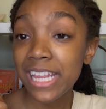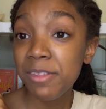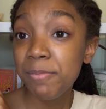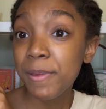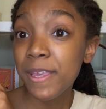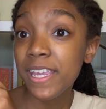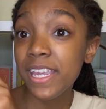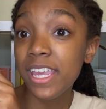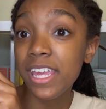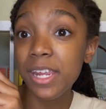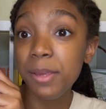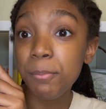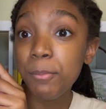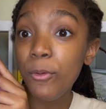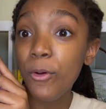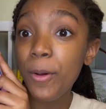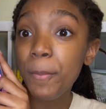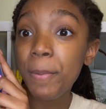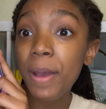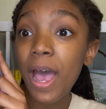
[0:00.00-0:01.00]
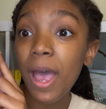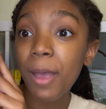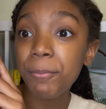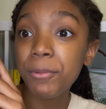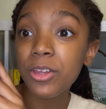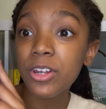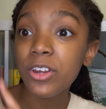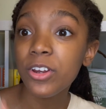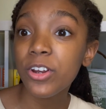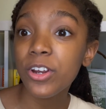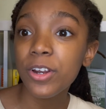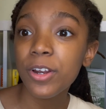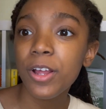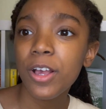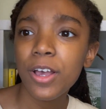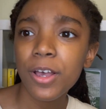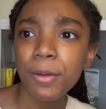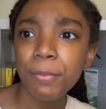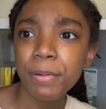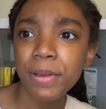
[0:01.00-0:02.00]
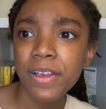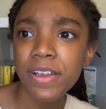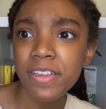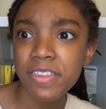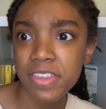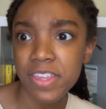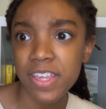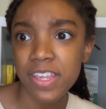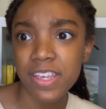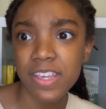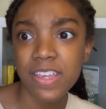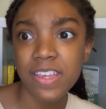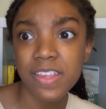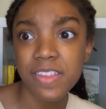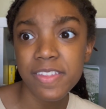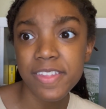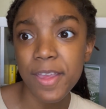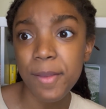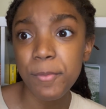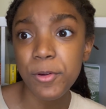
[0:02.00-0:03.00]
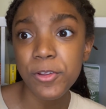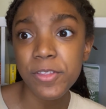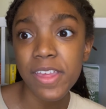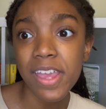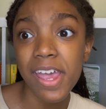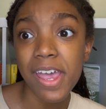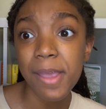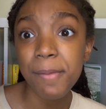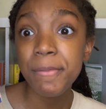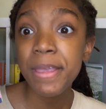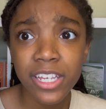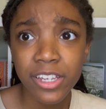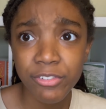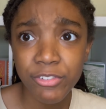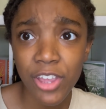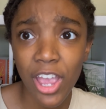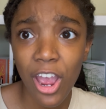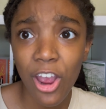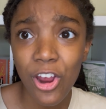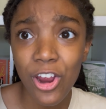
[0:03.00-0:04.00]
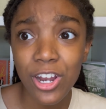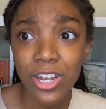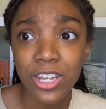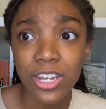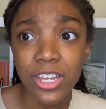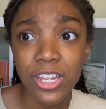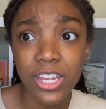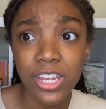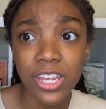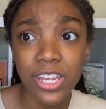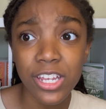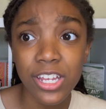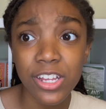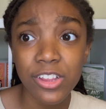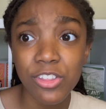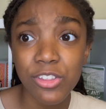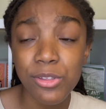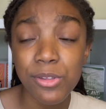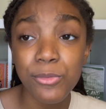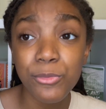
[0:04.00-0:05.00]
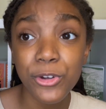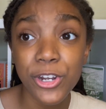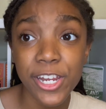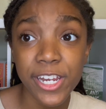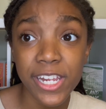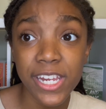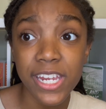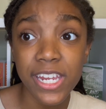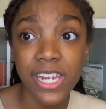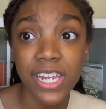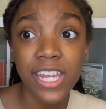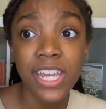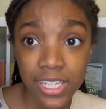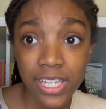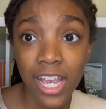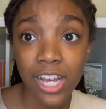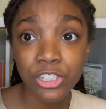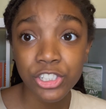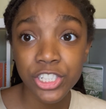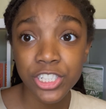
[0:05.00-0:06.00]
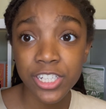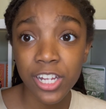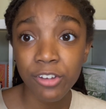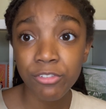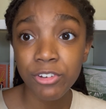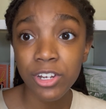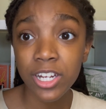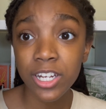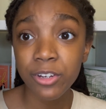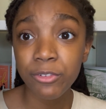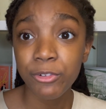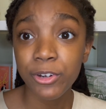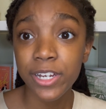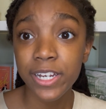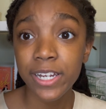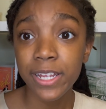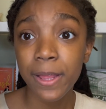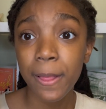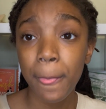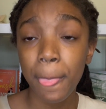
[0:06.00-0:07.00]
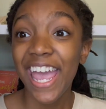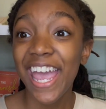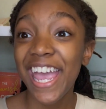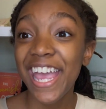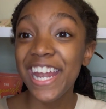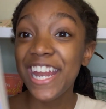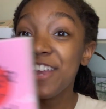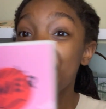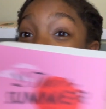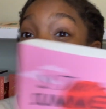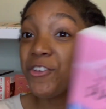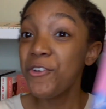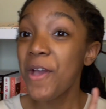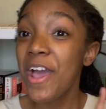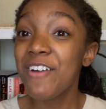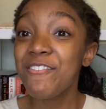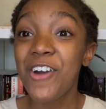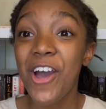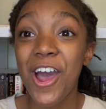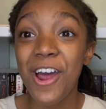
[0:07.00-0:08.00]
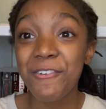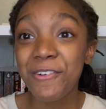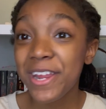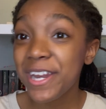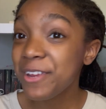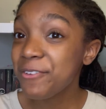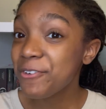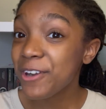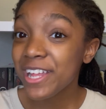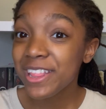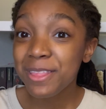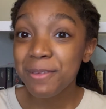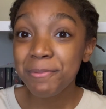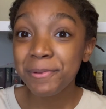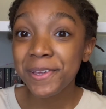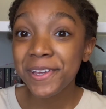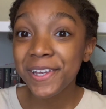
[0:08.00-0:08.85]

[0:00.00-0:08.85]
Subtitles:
been getting more popular because it is summertime. If y'all are looking into reading it, y'all should definitely read it. And if you have already read the book,